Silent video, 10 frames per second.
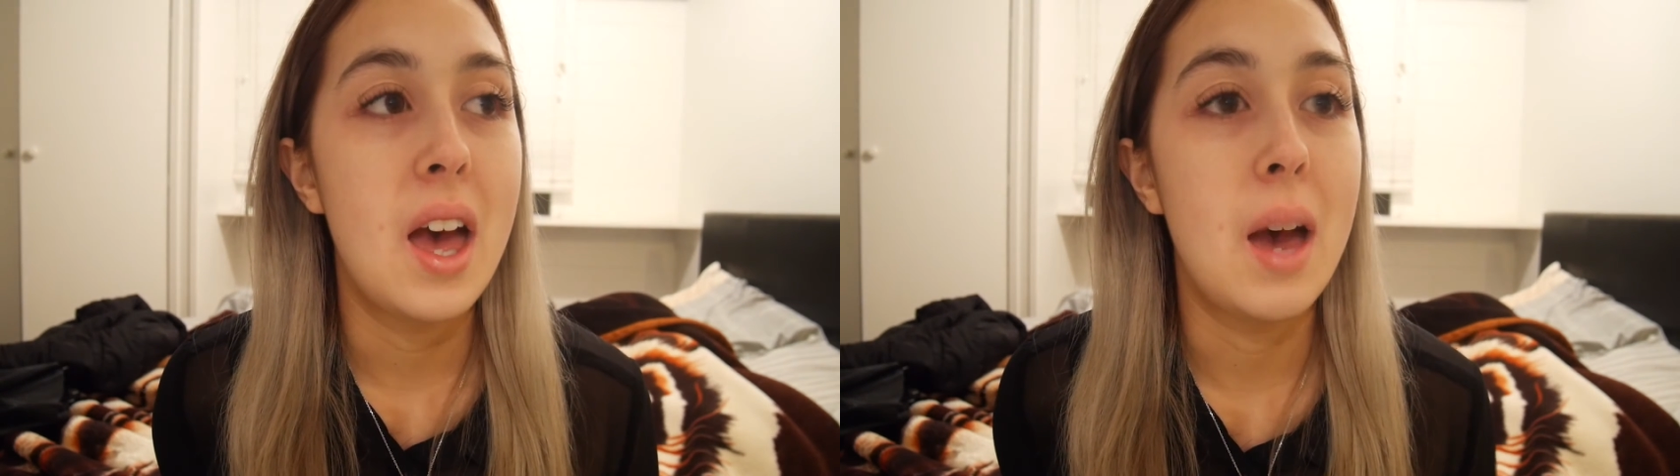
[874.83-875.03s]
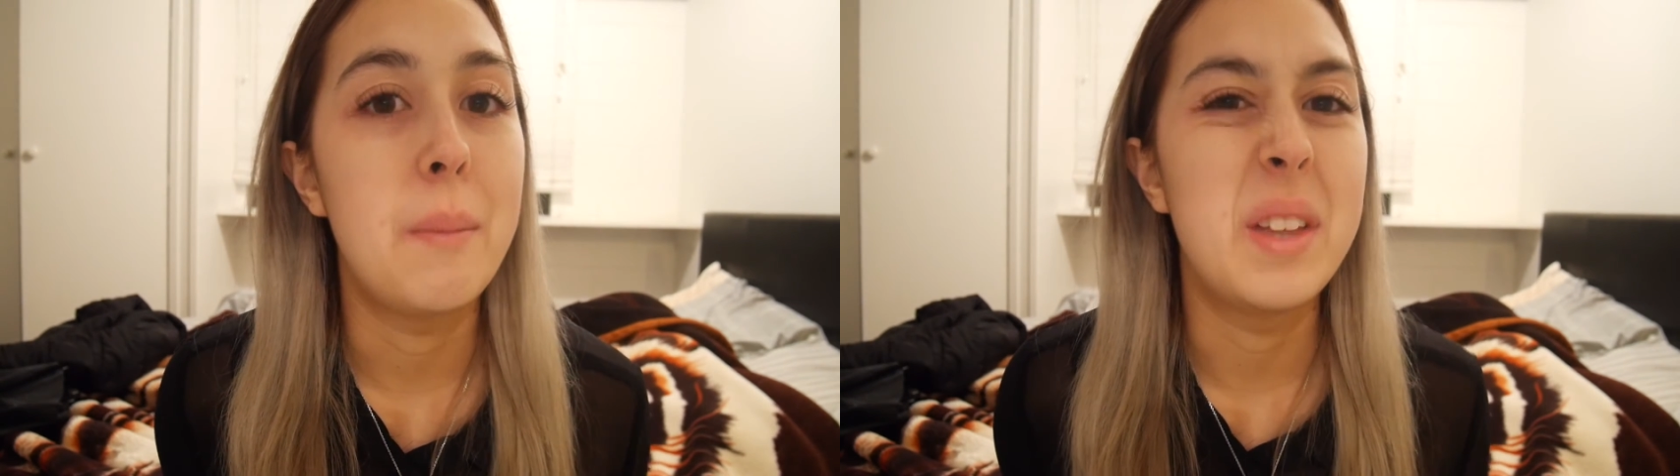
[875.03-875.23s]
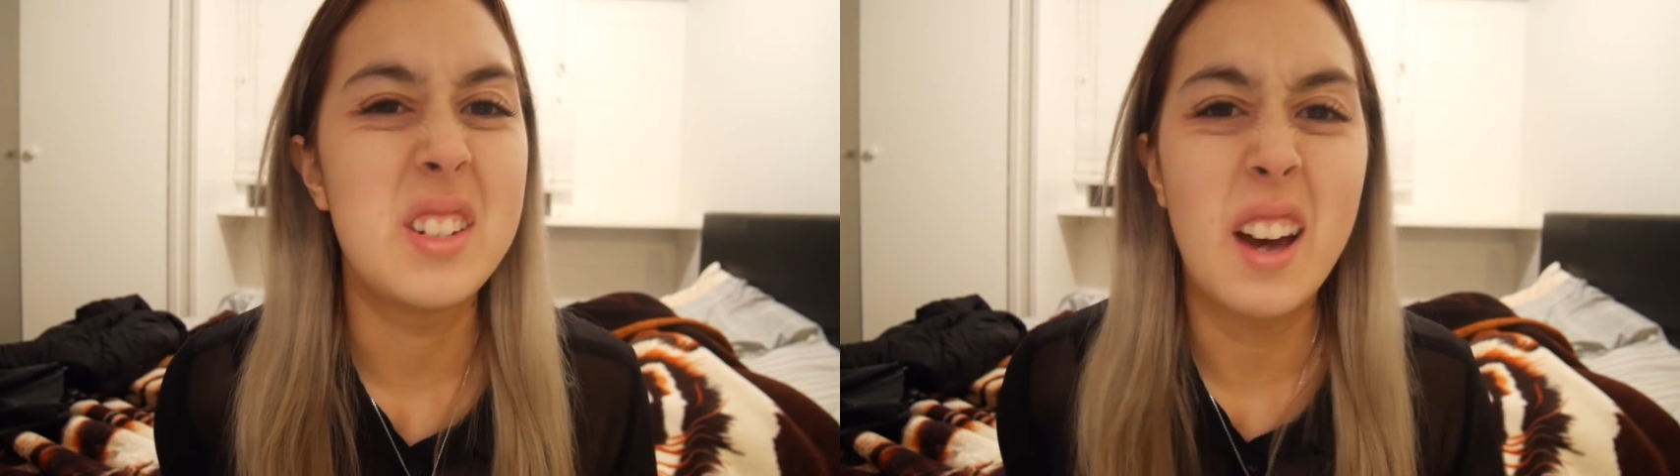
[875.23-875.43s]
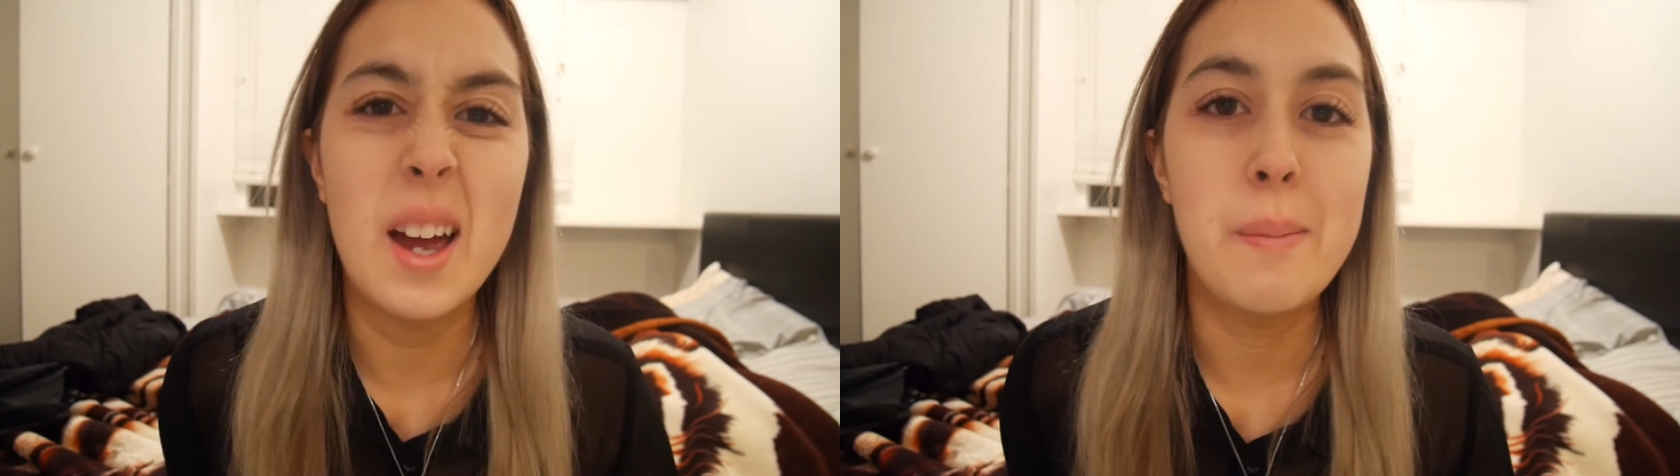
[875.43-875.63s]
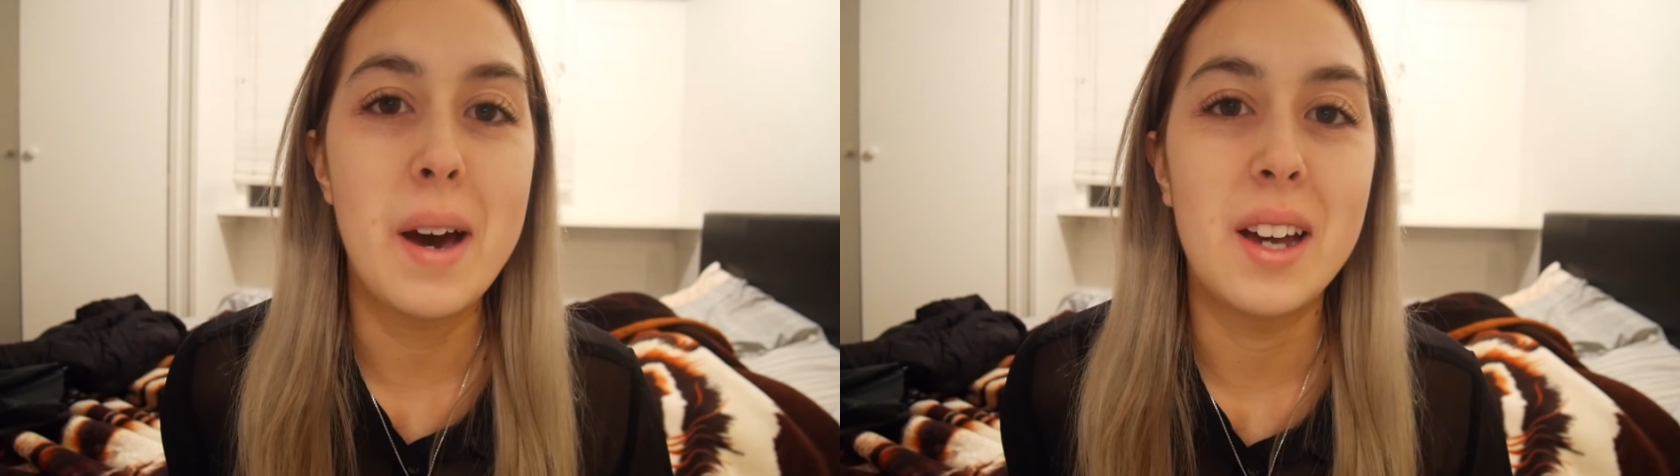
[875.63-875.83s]
The
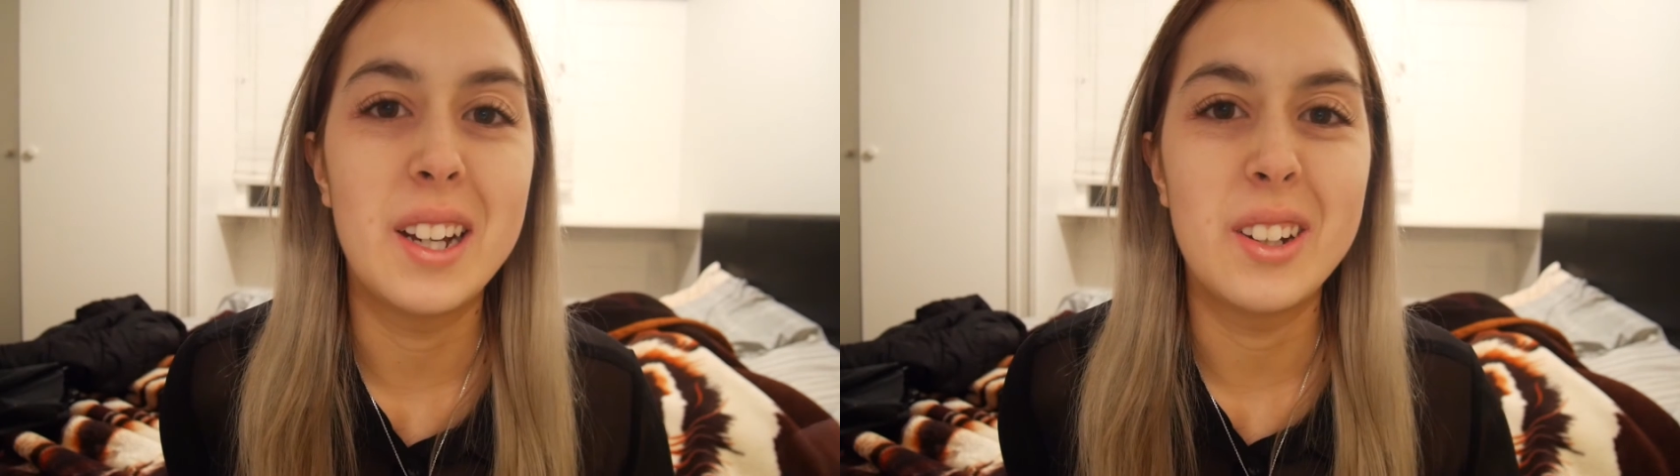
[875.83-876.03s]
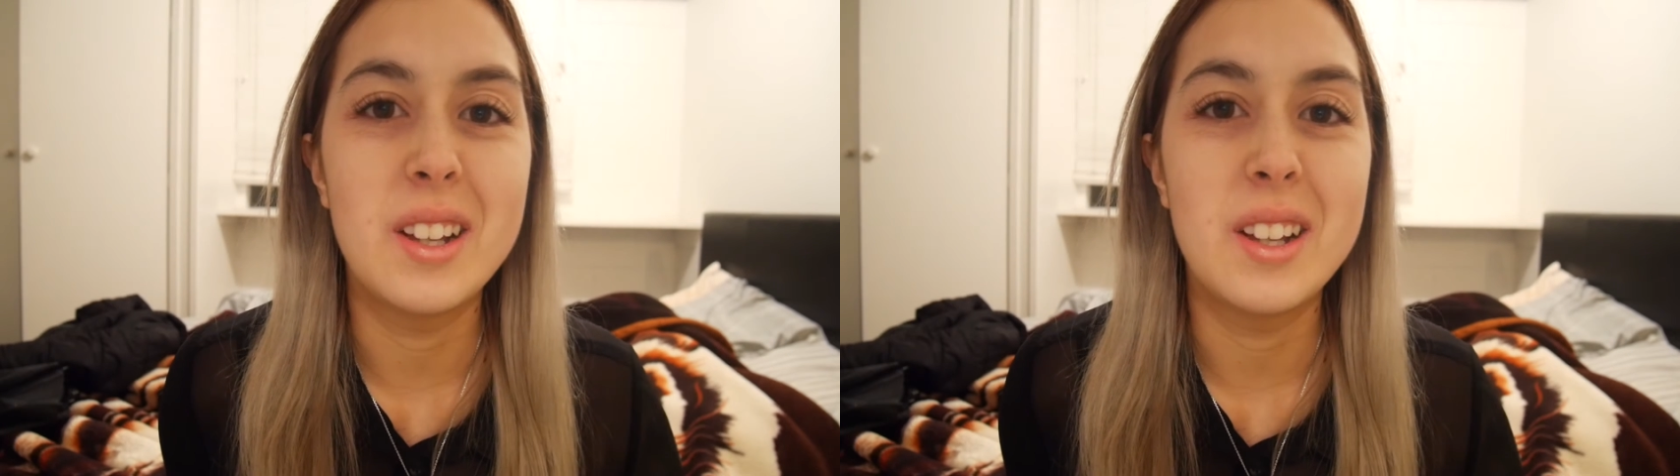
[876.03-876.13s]
diet part,